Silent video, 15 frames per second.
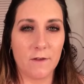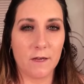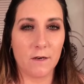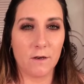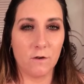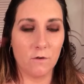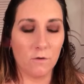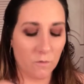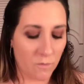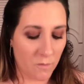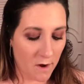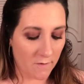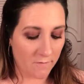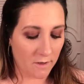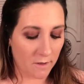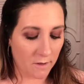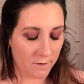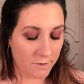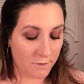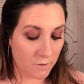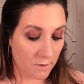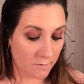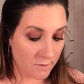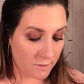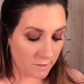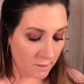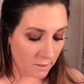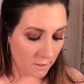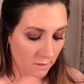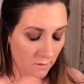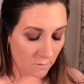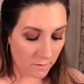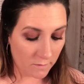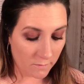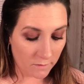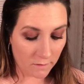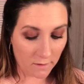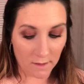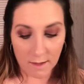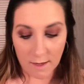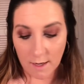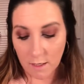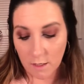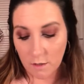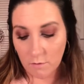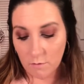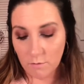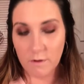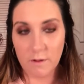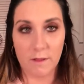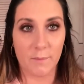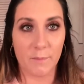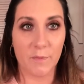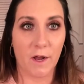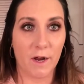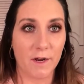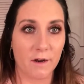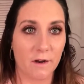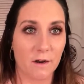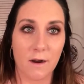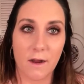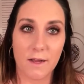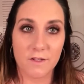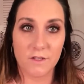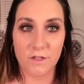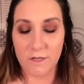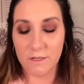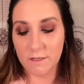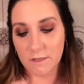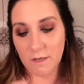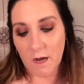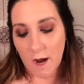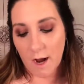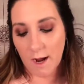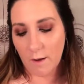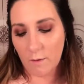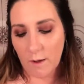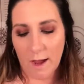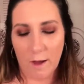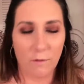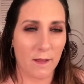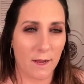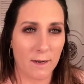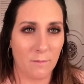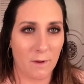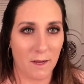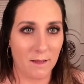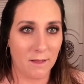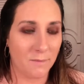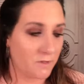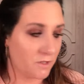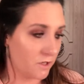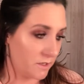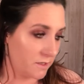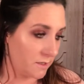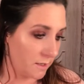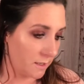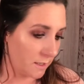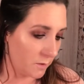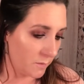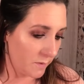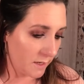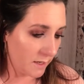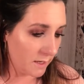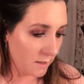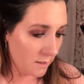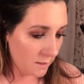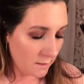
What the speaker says: nude mauve color. So I'm just going to go in with like a nude lip liner and just I'll outline my lips just a little bit,